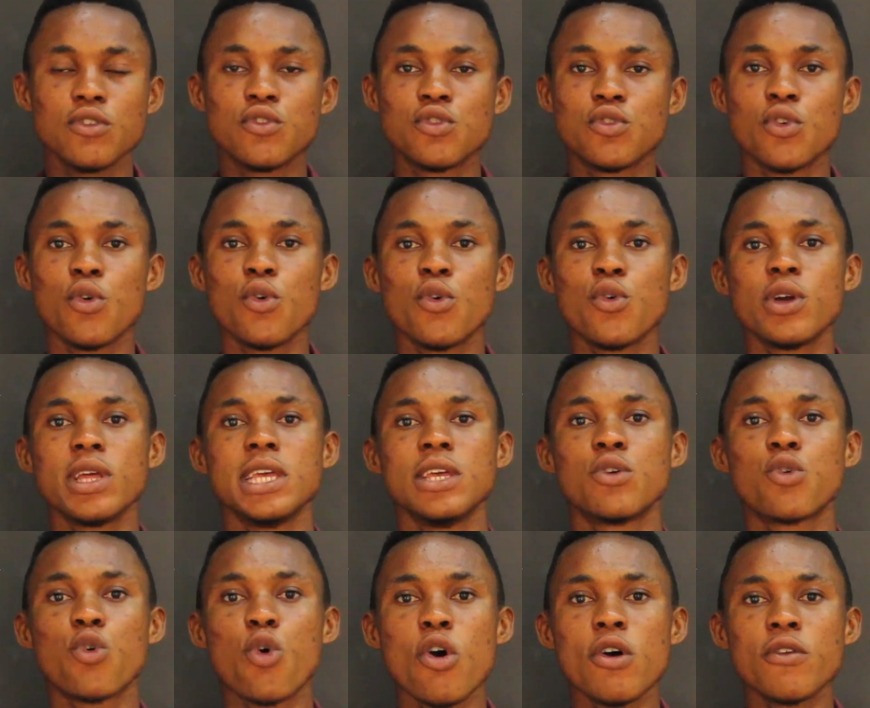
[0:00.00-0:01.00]

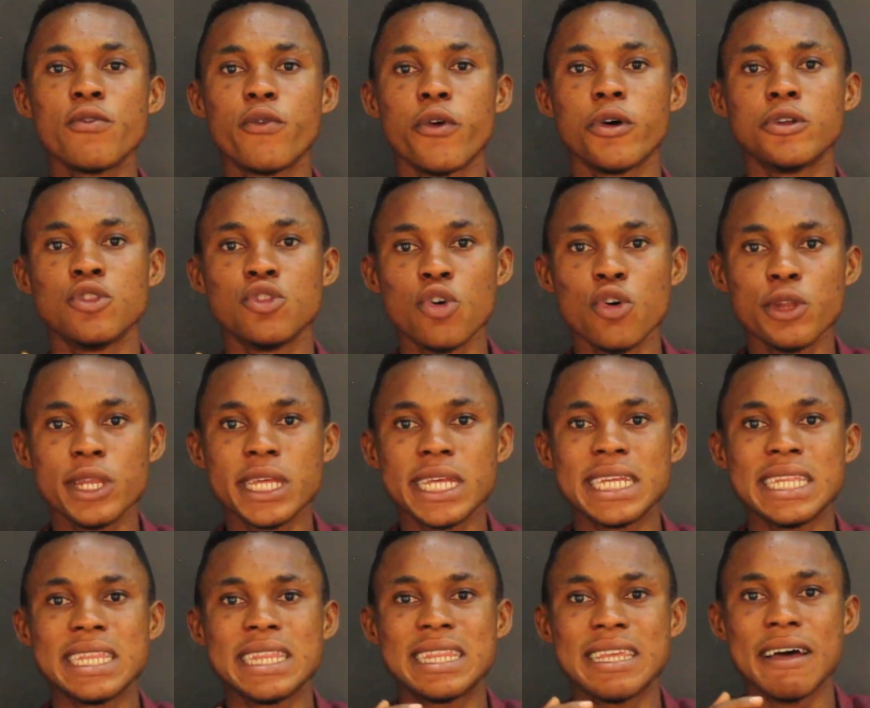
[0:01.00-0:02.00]
So he called for
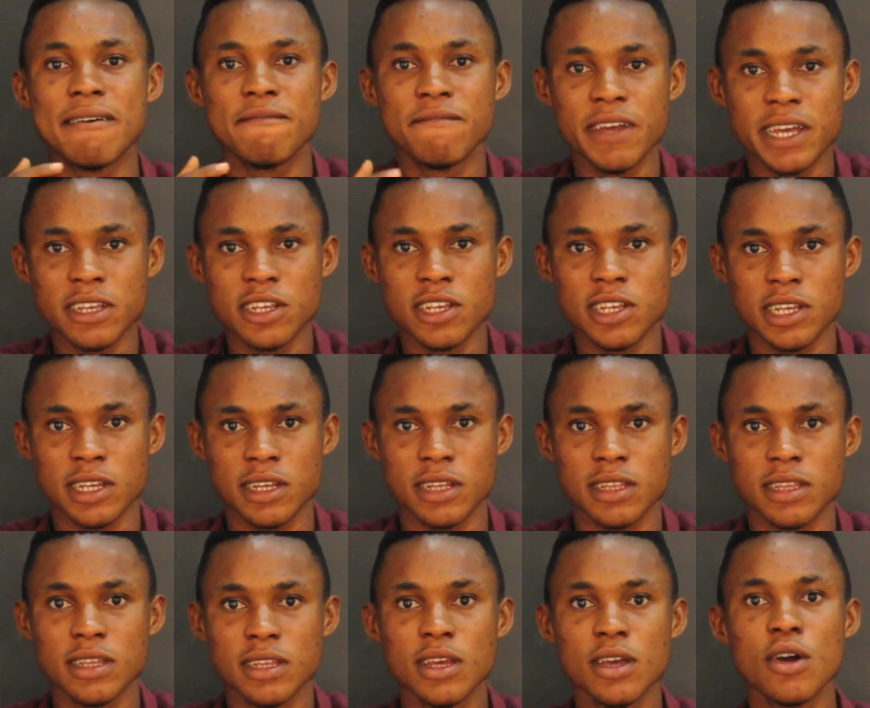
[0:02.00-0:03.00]

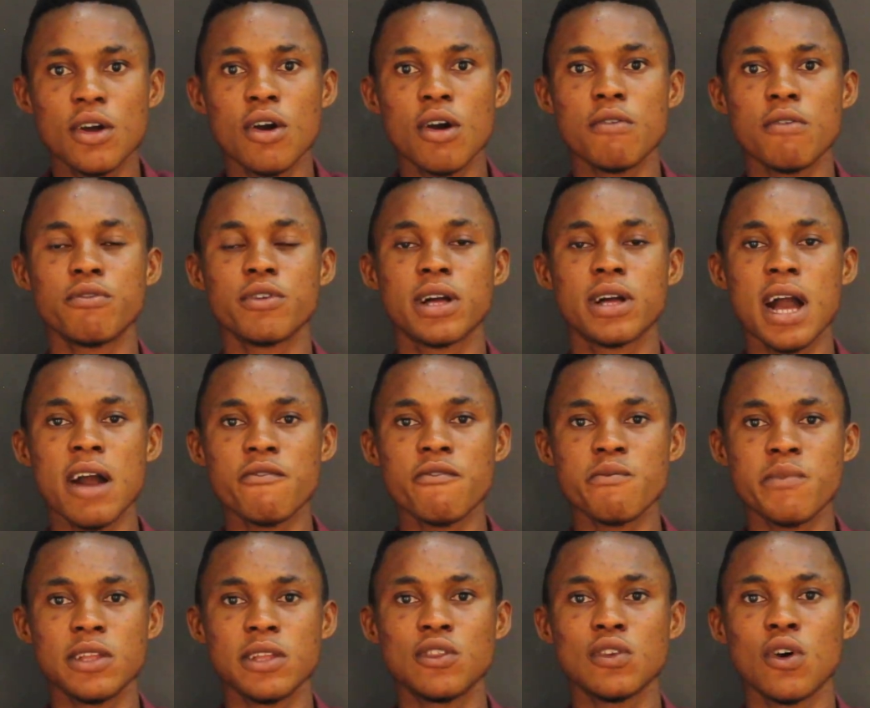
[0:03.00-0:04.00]
non-intervention of
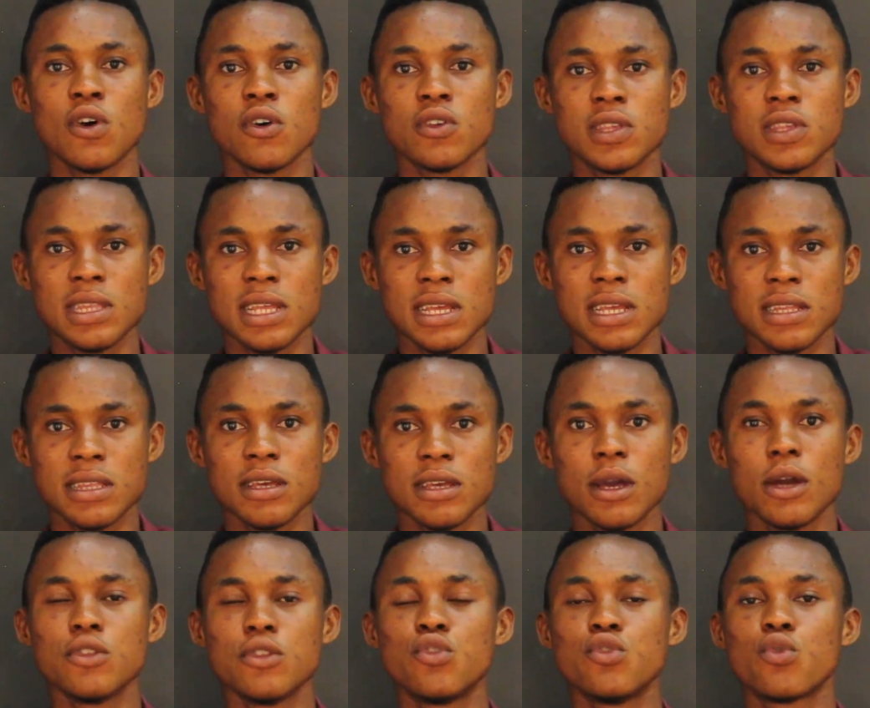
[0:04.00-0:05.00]
government or
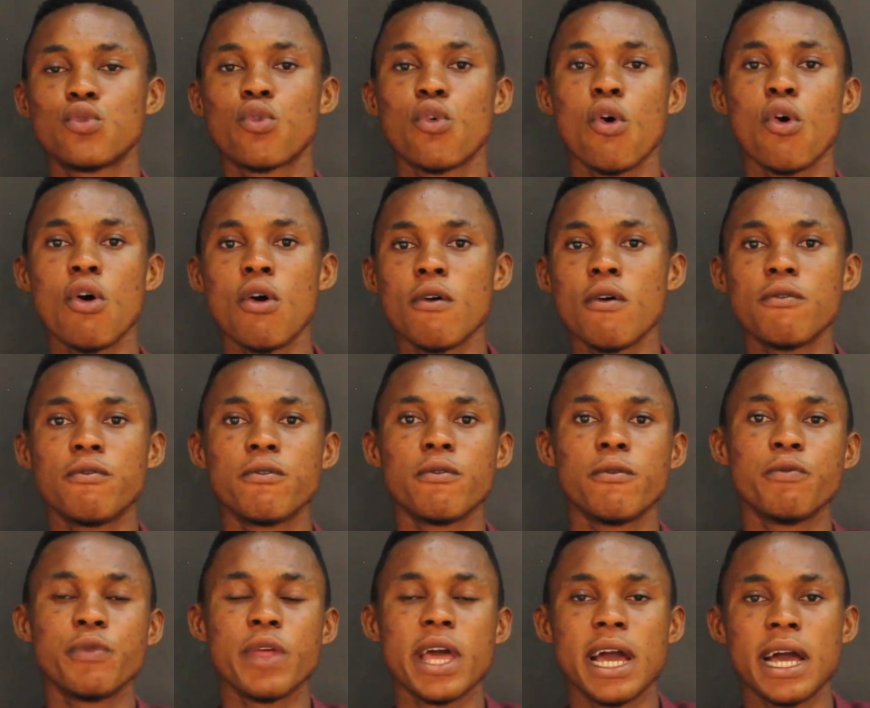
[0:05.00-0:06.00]
state to
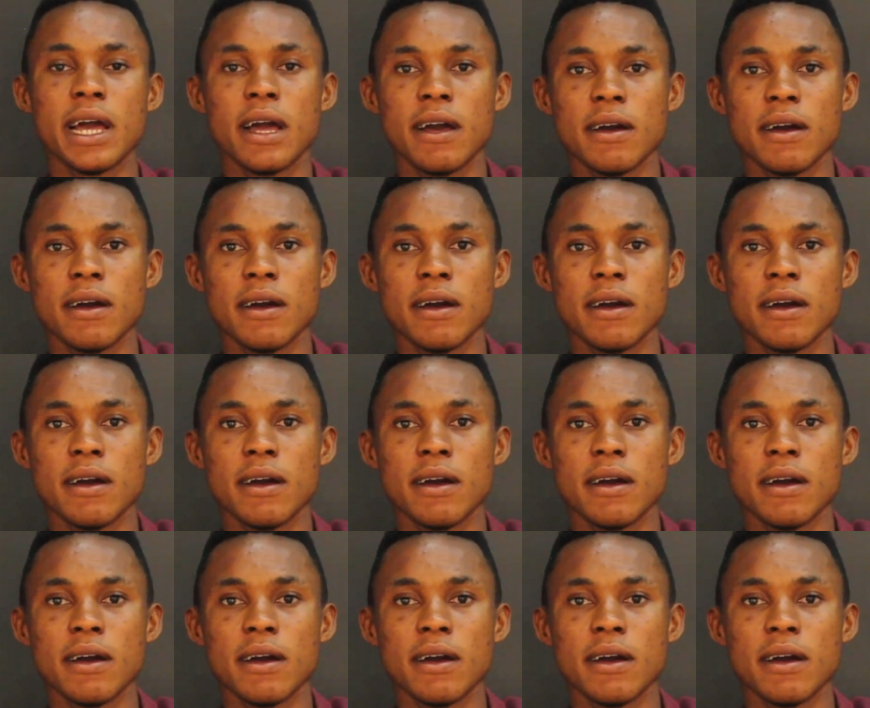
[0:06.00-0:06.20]
call